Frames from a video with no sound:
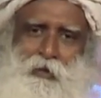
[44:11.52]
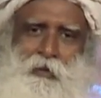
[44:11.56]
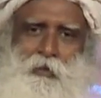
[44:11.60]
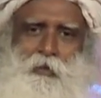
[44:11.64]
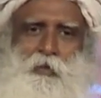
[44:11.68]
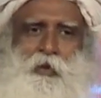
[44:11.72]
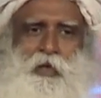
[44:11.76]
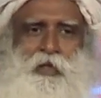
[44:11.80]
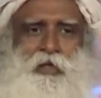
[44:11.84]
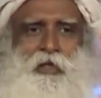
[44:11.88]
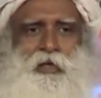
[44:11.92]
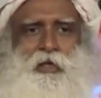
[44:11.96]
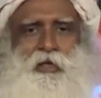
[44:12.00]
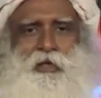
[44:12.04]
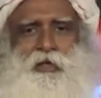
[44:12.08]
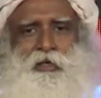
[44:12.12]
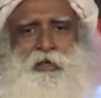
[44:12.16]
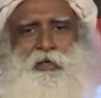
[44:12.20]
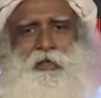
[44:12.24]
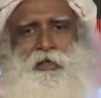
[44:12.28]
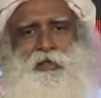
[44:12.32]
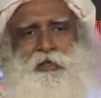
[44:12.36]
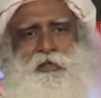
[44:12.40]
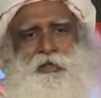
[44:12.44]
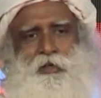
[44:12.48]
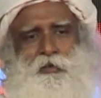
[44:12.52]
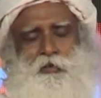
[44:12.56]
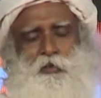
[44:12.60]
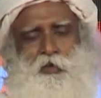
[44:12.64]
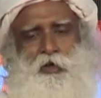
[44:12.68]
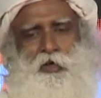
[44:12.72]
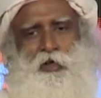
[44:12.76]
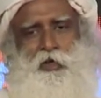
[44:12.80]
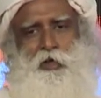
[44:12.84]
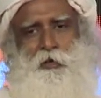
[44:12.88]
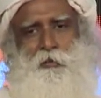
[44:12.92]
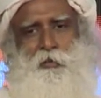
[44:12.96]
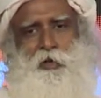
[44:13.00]
whether it is a
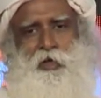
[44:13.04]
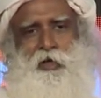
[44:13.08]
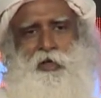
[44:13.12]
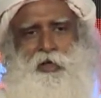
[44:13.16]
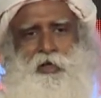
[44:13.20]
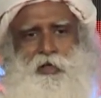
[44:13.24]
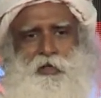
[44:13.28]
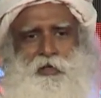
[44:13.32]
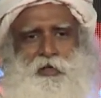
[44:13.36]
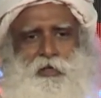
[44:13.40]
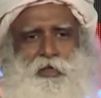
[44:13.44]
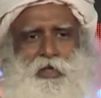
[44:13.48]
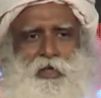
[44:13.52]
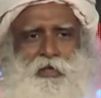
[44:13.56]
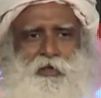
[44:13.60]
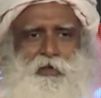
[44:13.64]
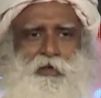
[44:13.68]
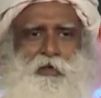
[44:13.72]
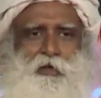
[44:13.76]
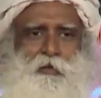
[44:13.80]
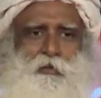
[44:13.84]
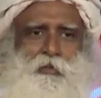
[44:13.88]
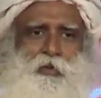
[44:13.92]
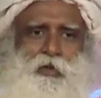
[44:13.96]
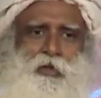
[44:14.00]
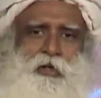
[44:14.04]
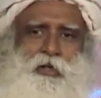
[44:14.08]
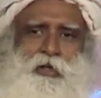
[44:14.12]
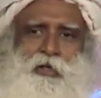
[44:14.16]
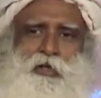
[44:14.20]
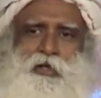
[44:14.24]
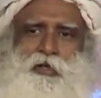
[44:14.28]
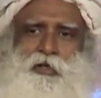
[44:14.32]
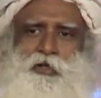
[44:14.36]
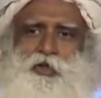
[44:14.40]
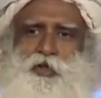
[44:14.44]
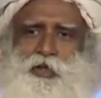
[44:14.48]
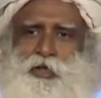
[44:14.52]
worm or an insect or a bird
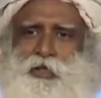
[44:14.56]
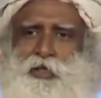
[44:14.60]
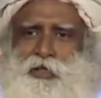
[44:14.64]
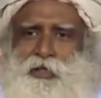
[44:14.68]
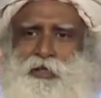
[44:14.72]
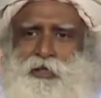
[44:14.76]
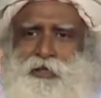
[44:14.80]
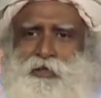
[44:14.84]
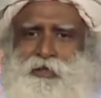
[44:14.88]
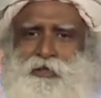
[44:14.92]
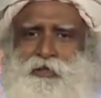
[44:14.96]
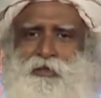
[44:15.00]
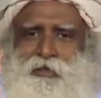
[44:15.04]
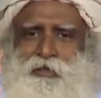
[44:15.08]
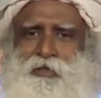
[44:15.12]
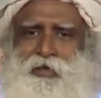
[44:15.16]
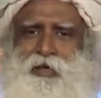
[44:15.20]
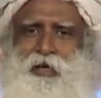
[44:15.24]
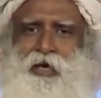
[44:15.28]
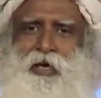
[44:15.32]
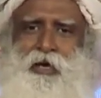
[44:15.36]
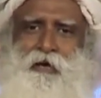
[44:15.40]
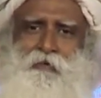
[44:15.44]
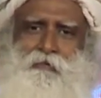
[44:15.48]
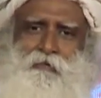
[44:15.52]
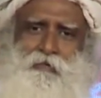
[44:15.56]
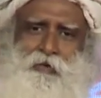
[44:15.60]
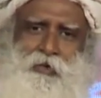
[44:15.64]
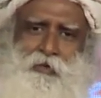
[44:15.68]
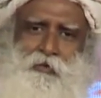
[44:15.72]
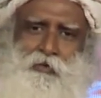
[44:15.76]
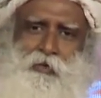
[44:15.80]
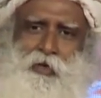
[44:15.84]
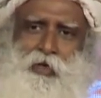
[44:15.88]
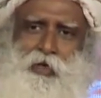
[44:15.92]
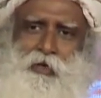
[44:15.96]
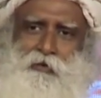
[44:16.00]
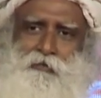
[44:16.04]
or a tree, every
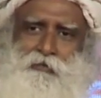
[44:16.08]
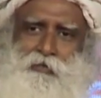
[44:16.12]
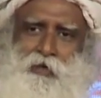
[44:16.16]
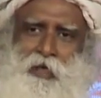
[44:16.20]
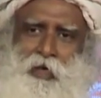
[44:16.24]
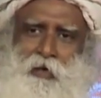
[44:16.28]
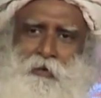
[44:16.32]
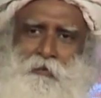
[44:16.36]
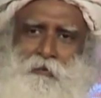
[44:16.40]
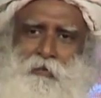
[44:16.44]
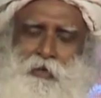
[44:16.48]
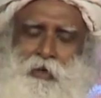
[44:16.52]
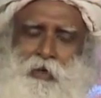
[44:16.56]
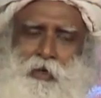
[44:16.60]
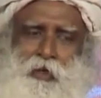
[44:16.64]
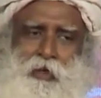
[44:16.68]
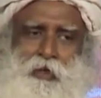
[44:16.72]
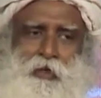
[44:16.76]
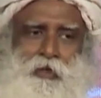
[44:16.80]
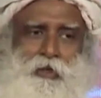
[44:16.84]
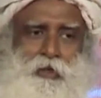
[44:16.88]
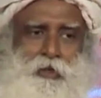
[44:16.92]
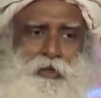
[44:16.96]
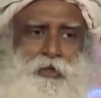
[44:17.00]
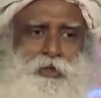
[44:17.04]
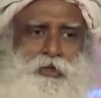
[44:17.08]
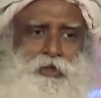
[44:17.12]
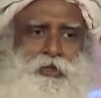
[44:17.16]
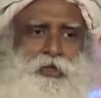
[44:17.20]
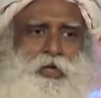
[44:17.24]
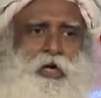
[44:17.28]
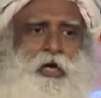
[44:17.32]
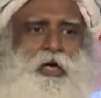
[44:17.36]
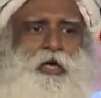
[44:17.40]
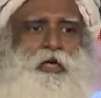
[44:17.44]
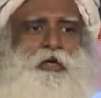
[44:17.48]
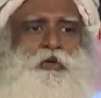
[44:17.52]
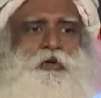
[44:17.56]
one of them is
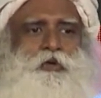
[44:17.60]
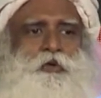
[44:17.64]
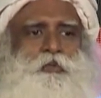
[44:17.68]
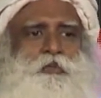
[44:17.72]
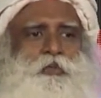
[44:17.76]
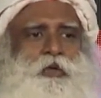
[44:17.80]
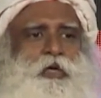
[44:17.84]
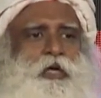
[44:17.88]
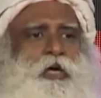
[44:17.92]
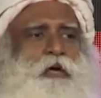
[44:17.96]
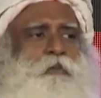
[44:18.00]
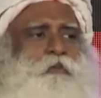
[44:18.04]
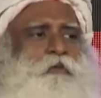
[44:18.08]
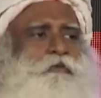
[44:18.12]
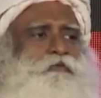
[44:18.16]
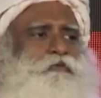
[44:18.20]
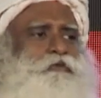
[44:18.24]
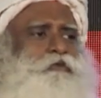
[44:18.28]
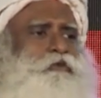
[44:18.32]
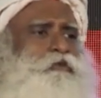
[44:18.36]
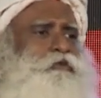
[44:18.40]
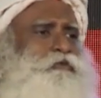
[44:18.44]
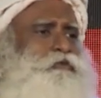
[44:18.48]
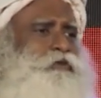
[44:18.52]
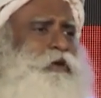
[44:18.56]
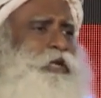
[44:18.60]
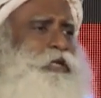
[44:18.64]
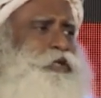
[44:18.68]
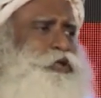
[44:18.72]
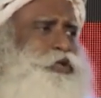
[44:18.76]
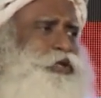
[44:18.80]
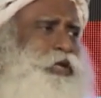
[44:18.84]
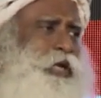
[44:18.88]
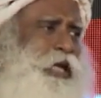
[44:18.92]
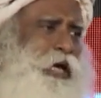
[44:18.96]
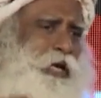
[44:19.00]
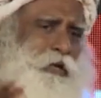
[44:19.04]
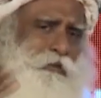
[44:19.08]
trying to become a
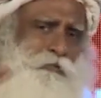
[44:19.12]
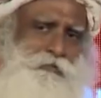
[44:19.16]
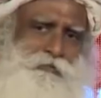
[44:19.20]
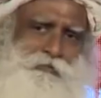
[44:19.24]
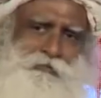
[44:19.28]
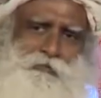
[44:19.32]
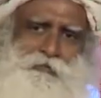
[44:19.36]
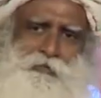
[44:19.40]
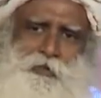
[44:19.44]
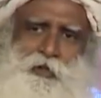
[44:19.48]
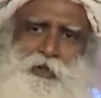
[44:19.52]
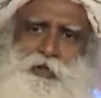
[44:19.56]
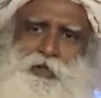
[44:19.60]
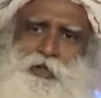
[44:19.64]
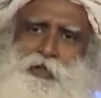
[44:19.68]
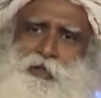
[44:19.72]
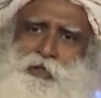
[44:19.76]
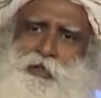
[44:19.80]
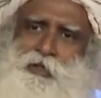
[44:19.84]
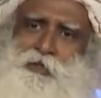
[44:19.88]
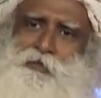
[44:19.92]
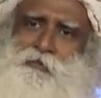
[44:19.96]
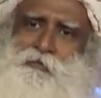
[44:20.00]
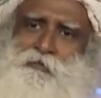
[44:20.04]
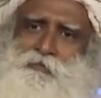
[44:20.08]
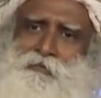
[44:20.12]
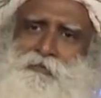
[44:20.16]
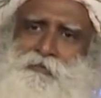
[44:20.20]
full-fledged life, isn't it?